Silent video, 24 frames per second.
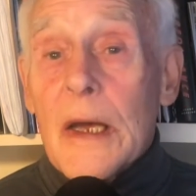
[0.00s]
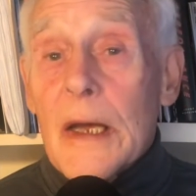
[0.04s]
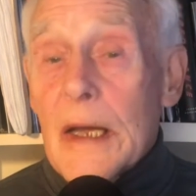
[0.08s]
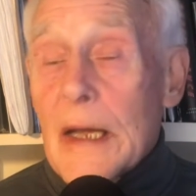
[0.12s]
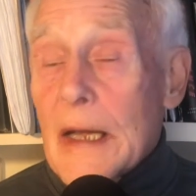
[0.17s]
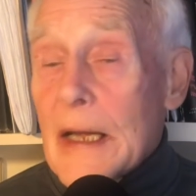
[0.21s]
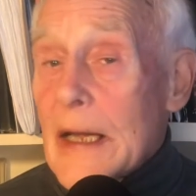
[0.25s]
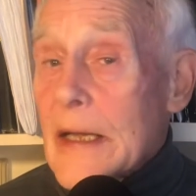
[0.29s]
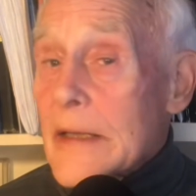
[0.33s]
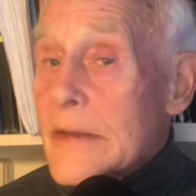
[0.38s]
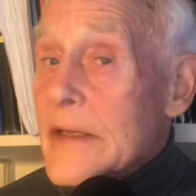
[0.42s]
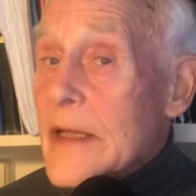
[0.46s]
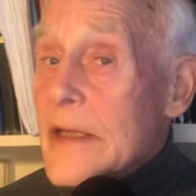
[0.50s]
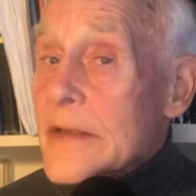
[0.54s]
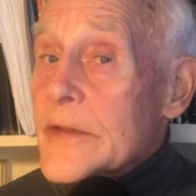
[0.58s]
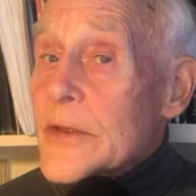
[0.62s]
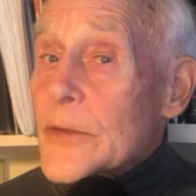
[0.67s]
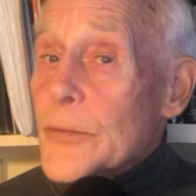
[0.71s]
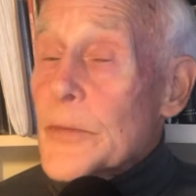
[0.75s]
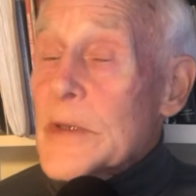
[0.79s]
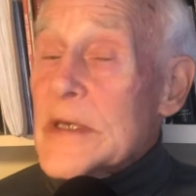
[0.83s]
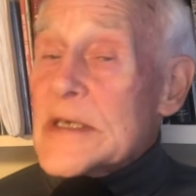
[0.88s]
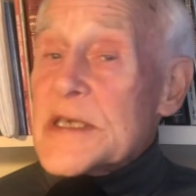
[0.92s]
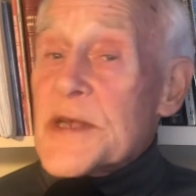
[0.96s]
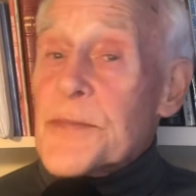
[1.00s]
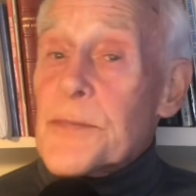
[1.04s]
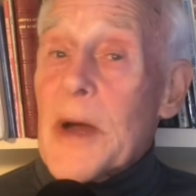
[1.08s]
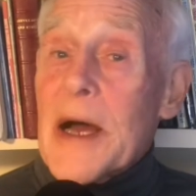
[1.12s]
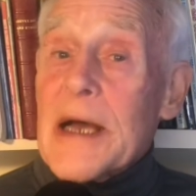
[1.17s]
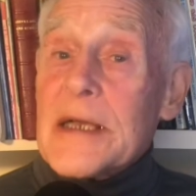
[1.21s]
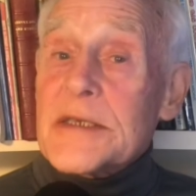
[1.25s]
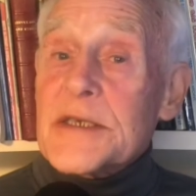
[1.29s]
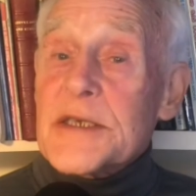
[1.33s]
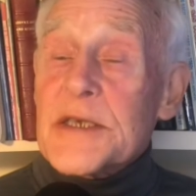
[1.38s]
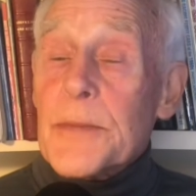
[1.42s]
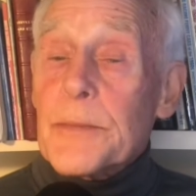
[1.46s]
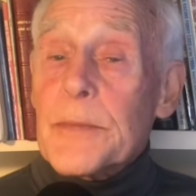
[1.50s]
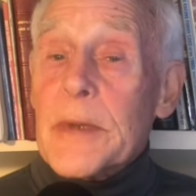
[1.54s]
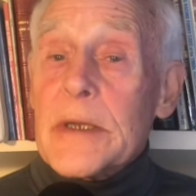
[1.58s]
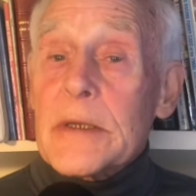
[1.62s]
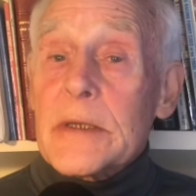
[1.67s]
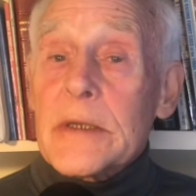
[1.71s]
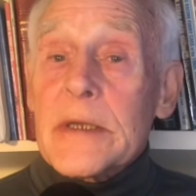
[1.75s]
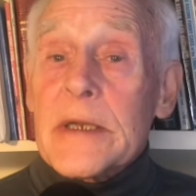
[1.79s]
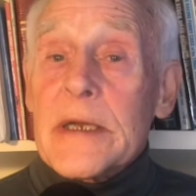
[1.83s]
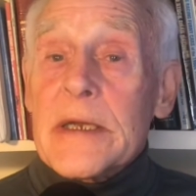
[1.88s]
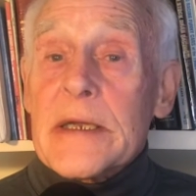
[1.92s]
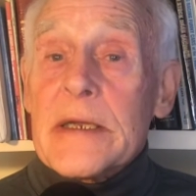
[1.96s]
and that the
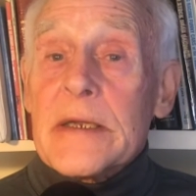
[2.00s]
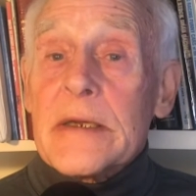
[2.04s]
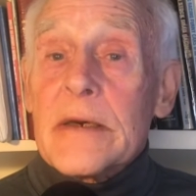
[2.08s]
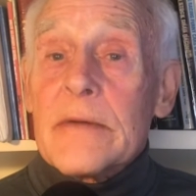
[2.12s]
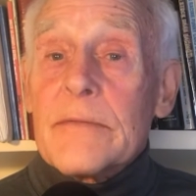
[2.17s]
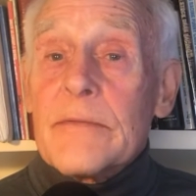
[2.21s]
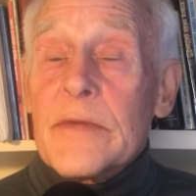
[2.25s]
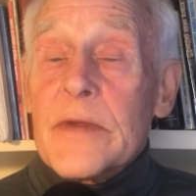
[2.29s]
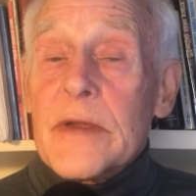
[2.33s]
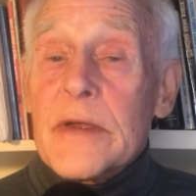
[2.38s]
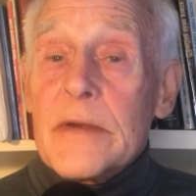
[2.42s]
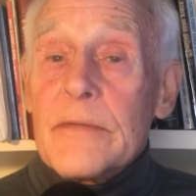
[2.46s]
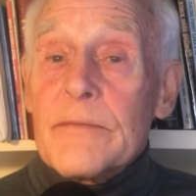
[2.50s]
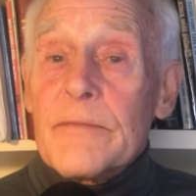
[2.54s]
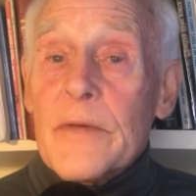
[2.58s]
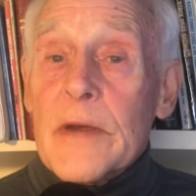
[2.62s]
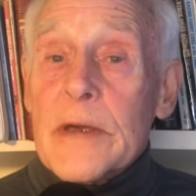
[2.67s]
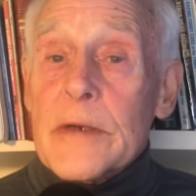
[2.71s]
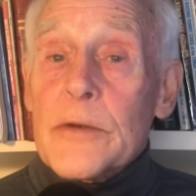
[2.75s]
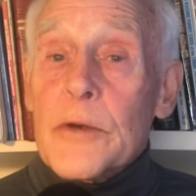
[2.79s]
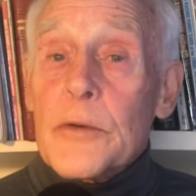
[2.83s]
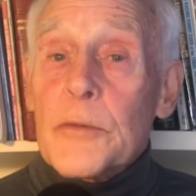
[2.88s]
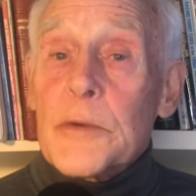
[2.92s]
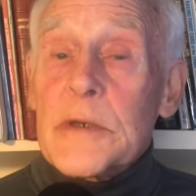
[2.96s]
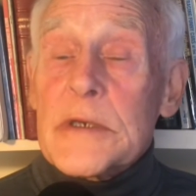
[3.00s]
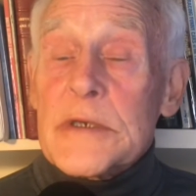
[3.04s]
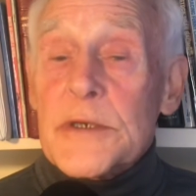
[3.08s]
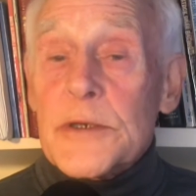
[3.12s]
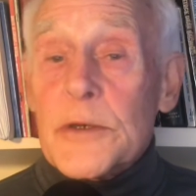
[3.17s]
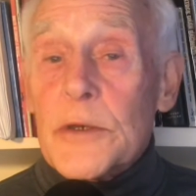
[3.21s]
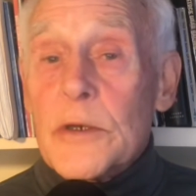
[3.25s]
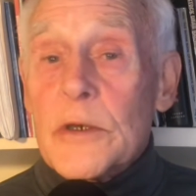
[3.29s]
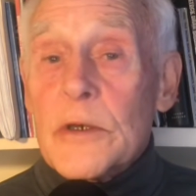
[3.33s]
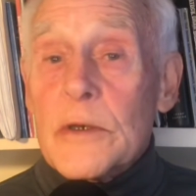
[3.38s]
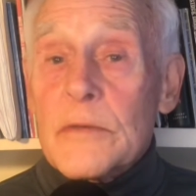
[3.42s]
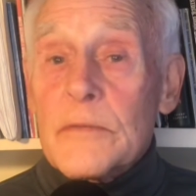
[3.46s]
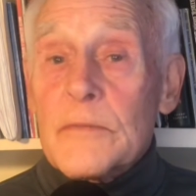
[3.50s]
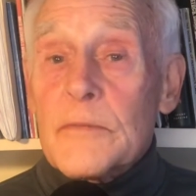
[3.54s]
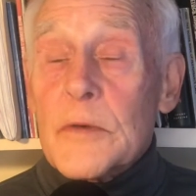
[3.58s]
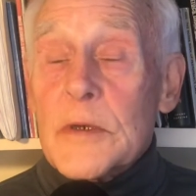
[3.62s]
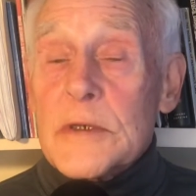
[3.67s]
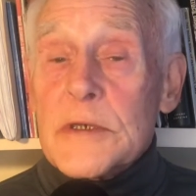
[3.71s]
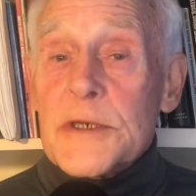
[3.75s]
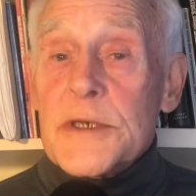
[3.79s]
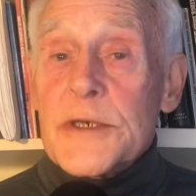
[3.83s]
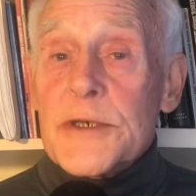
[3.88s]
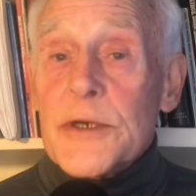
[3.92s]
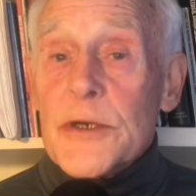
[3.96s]
responsibility of the Federal Reserve
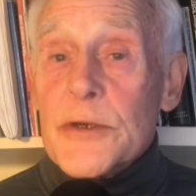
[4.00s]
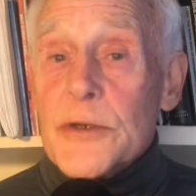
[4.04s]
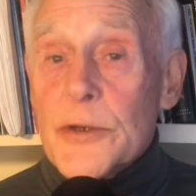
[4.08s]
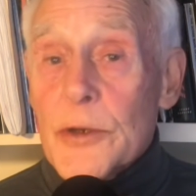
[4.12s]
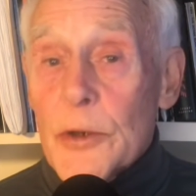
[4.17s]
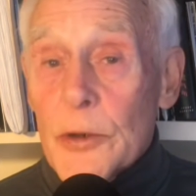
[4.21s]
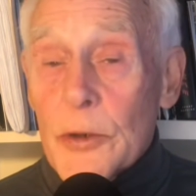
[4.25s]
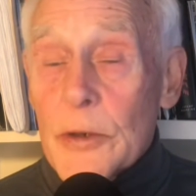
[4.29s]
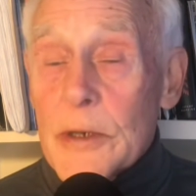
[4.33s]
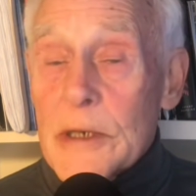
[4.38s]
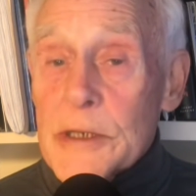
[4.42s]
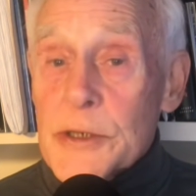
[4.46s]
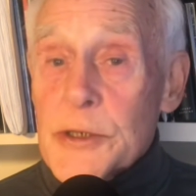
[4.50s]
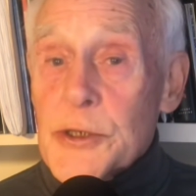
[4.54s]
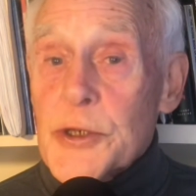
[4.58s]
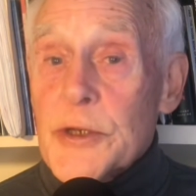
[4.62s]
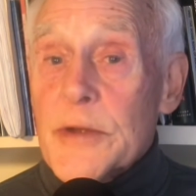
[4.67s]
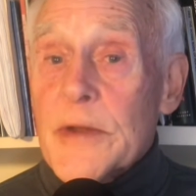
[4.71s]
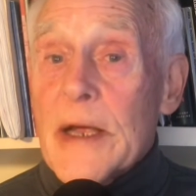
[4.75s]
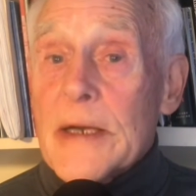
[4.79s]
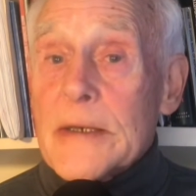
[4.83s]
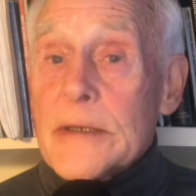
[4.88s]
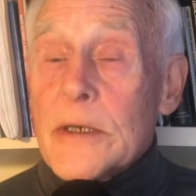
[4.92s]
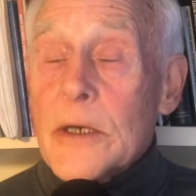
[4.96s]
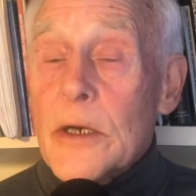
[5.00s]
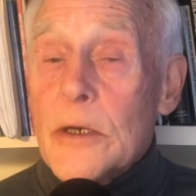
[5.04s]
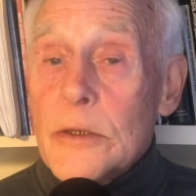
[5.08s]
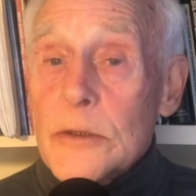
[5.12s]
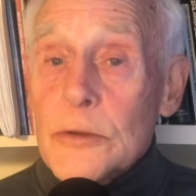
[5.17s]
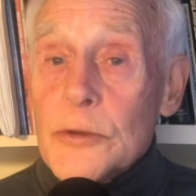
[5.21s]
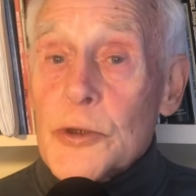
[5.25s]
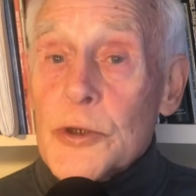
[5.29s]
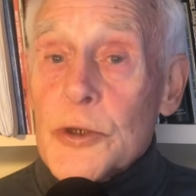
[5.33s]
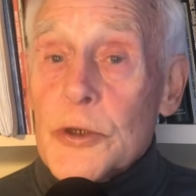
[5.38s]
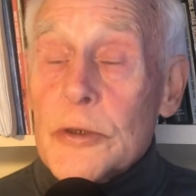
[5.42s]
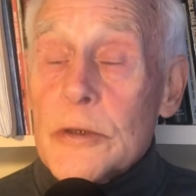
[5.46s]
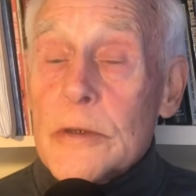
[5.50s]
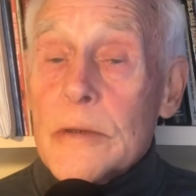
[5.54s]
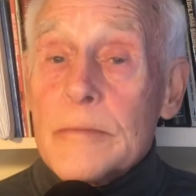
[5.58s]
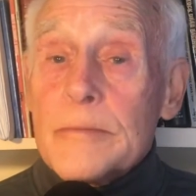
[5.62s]
was to nourish that culture.